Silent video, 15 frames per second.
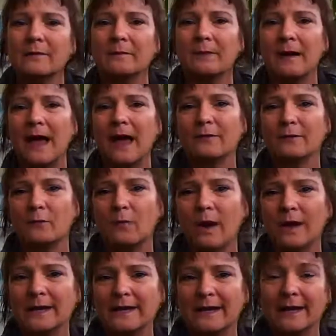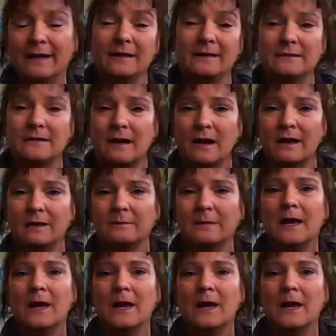path one day at a time,